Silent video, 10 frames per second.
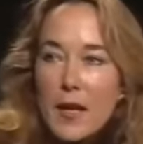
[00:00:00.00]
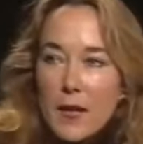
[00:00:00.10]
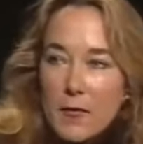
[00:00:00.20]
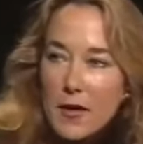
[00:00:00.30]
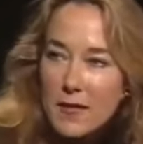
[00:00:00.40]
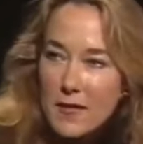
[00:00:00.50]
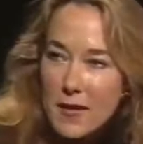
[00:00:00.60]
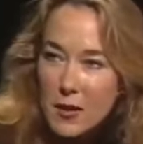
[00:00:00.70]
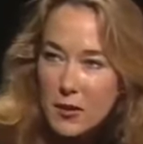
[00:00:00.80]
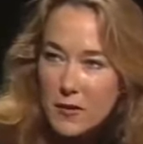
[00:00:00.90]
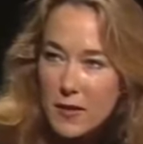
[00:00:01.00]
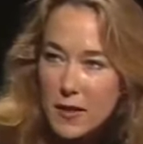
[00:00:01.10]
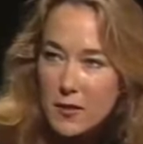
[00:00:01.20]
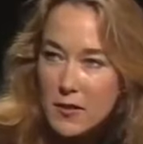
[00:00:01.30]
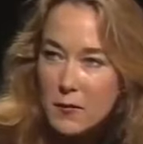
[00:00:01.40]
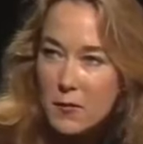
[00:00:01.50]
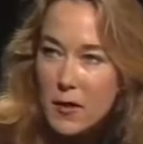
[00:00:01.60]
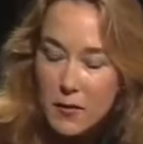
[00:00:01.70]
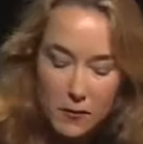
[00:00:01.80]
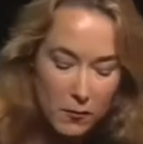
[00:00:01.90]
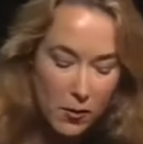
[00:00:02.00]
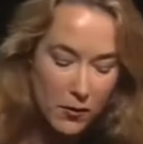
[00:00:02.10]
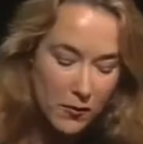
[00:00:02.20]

Defense Intelligence Agency friend of ours